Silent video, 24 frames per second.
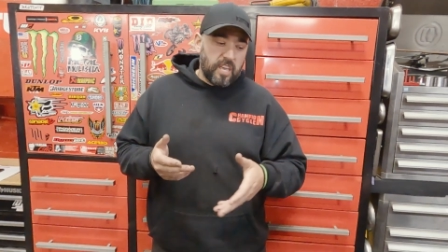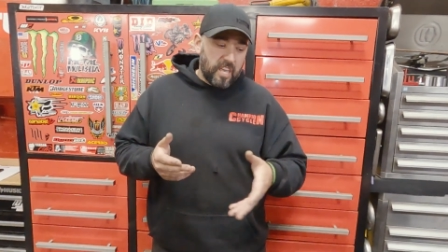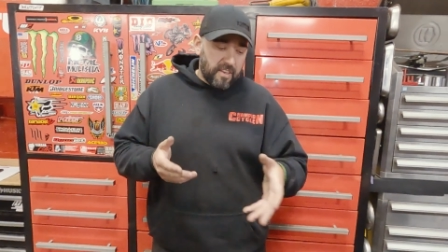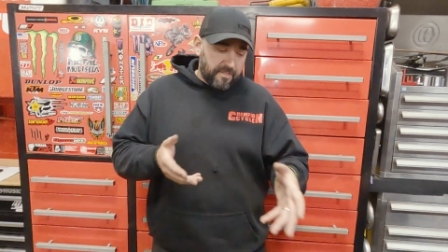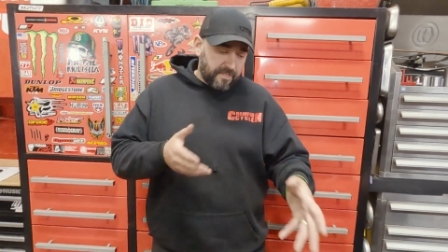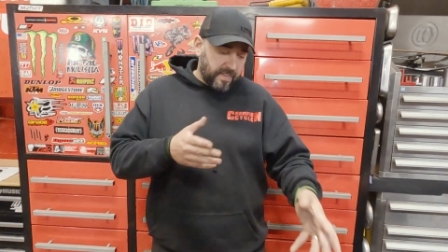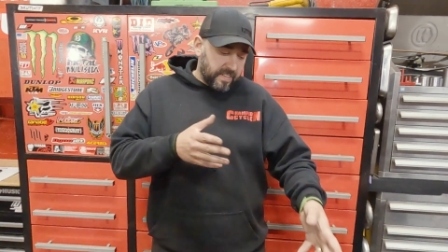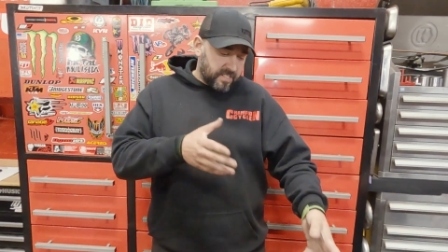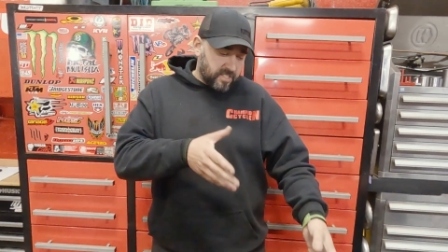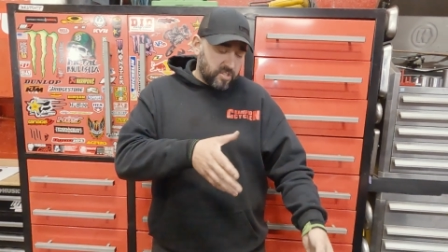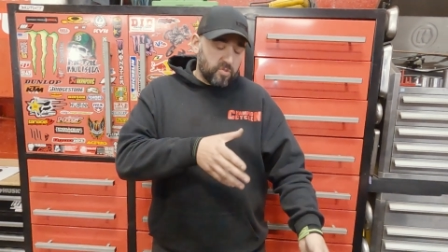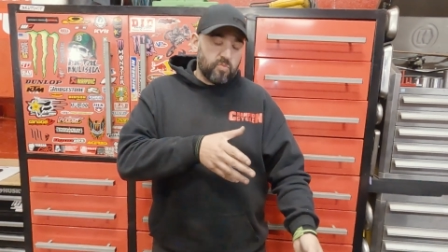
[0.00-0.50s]

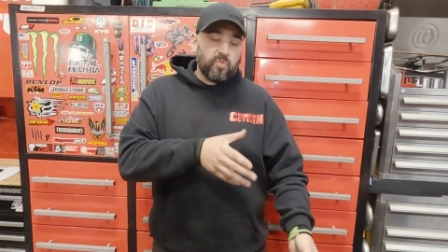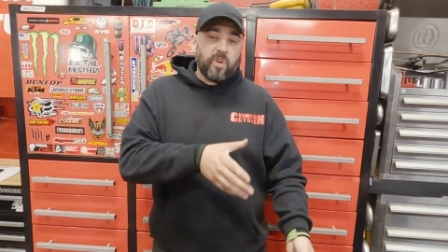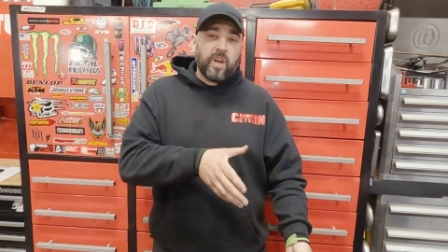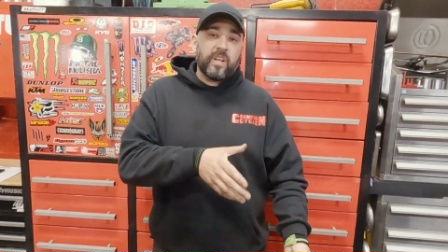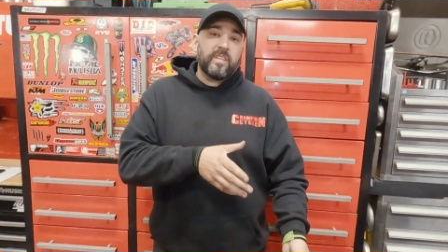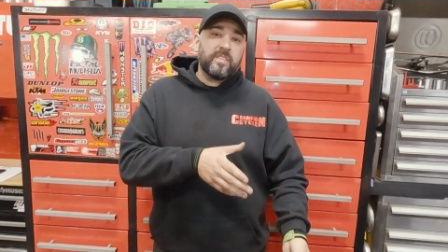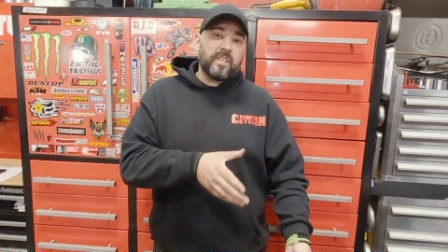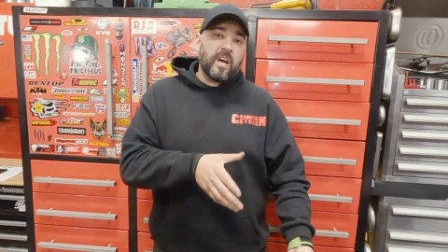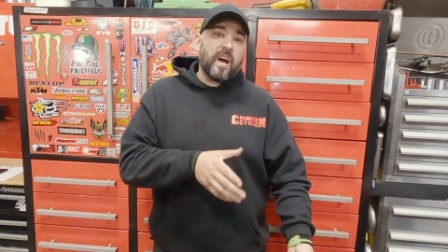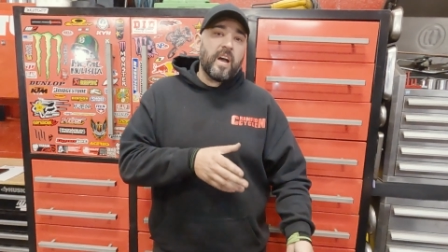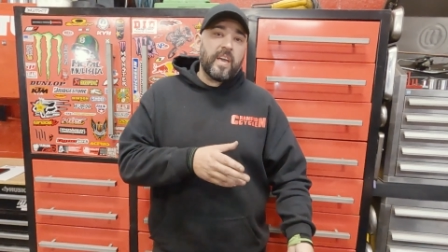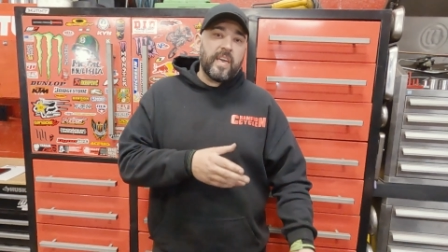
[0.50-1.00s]
if it's a
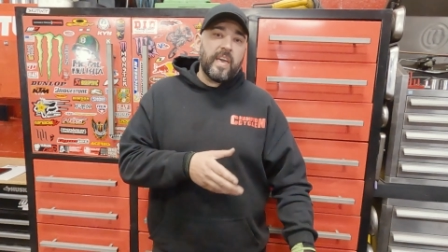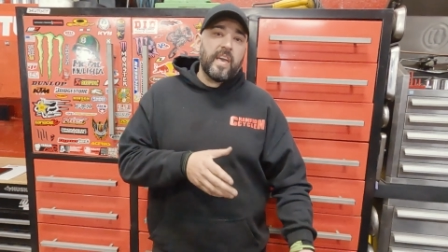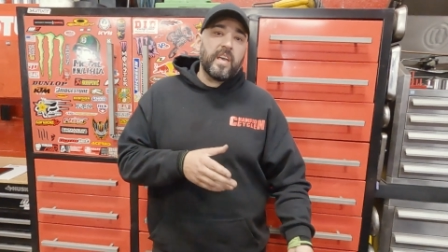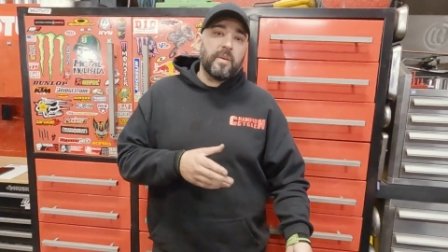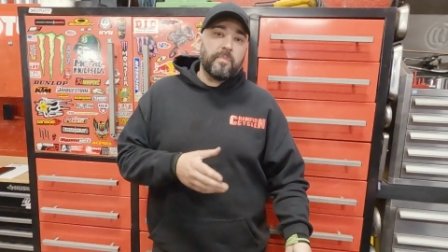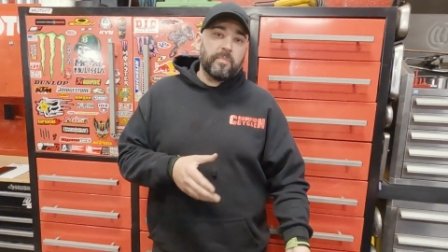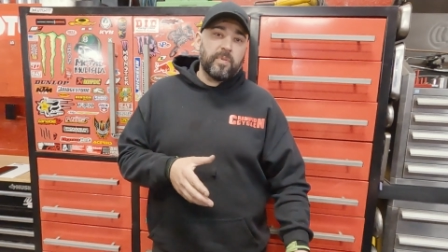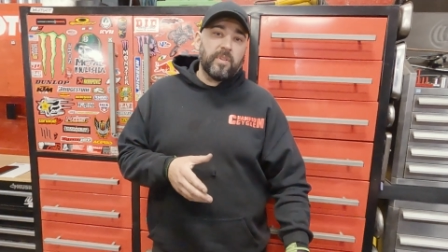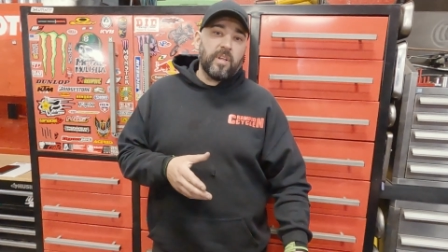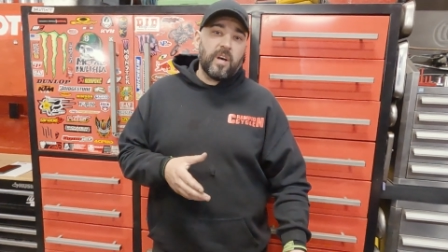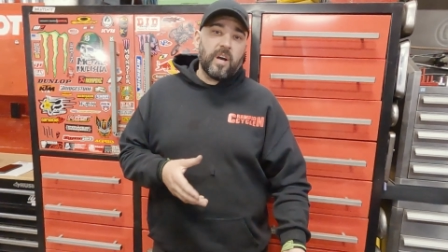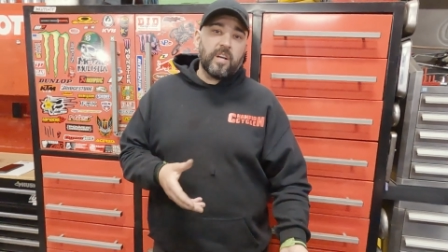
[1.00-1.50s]
red
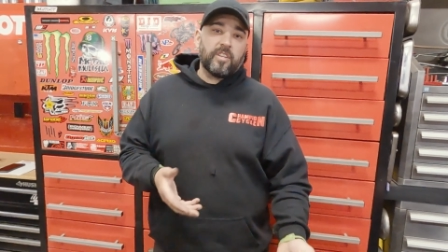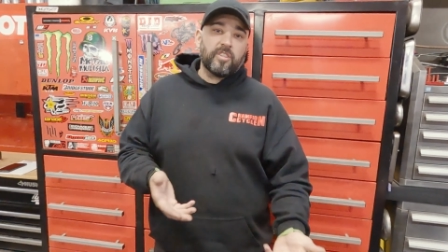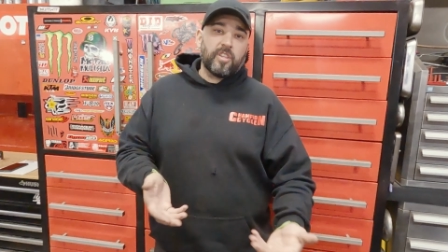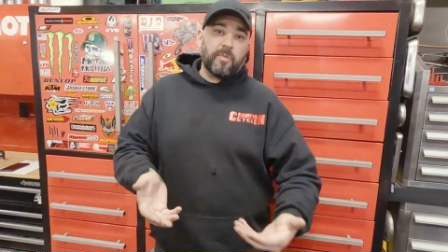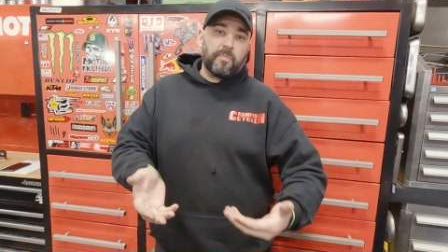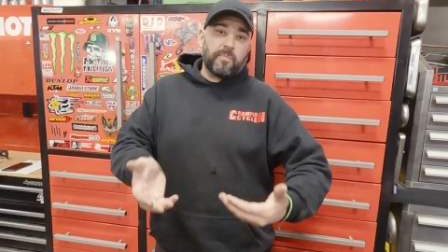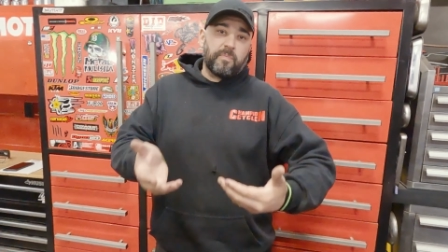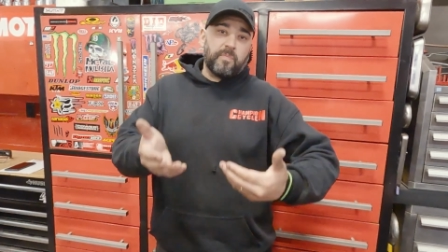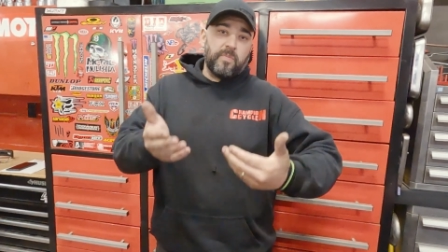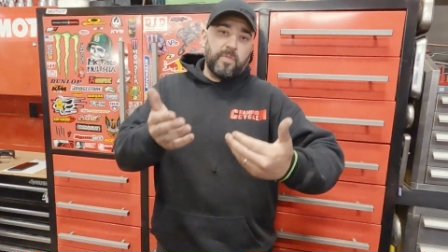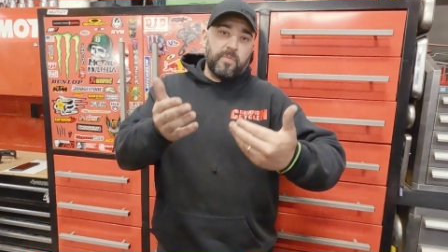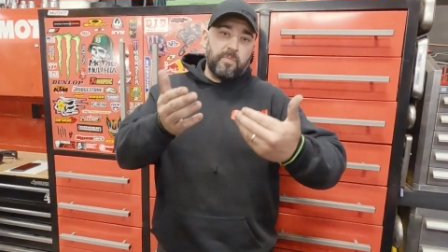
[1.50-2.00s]
diag plug,